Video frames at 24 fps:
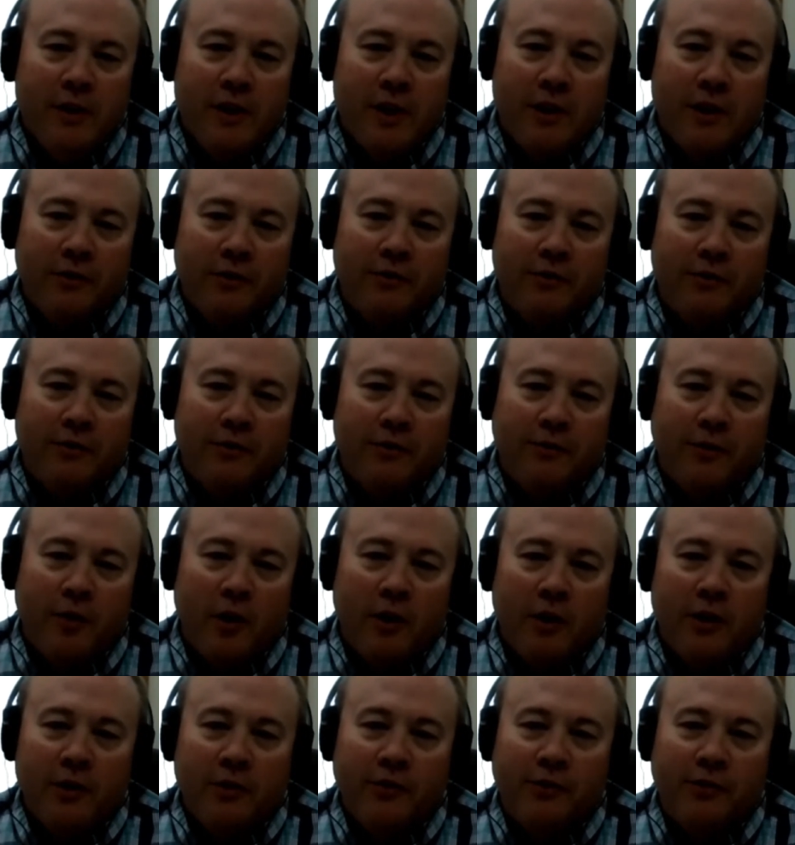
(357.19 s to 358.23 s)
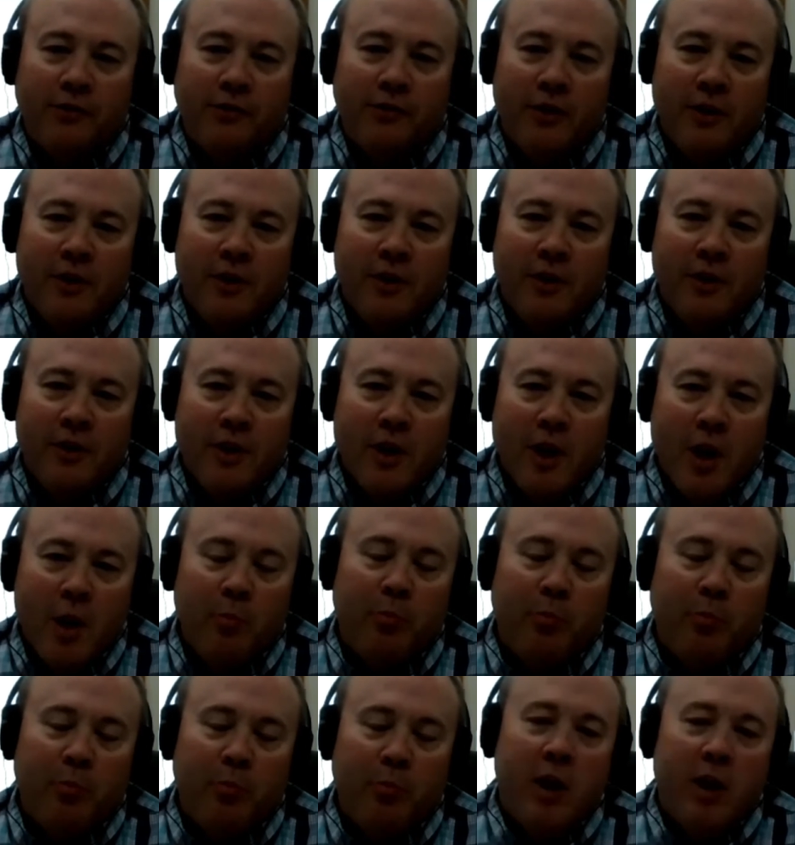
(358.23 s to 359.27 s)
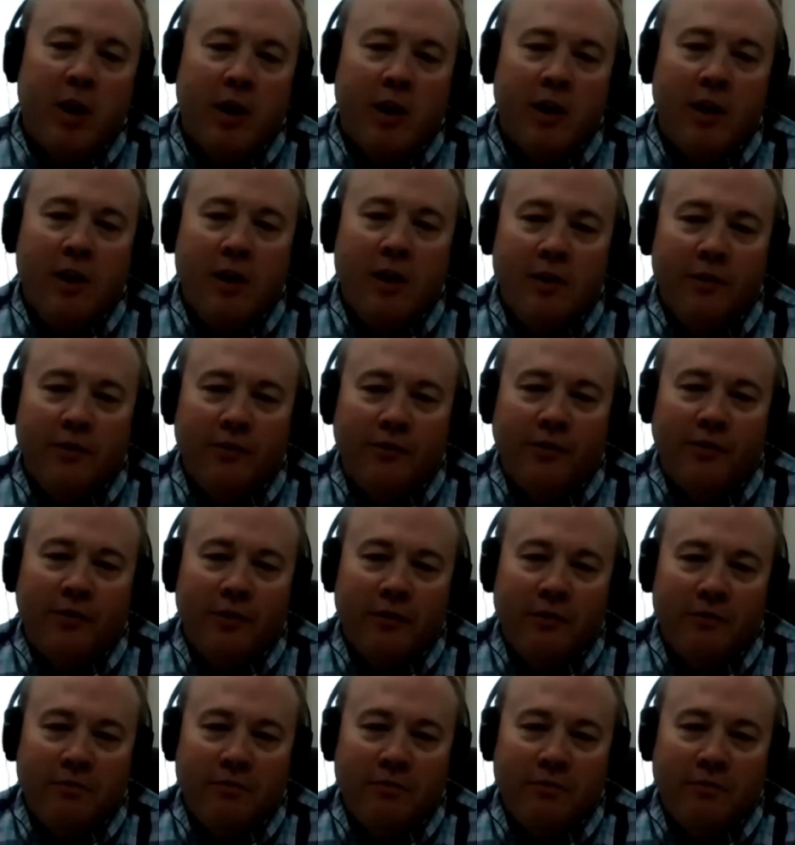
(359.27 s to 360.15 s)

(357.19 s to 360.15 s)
as far as implementing his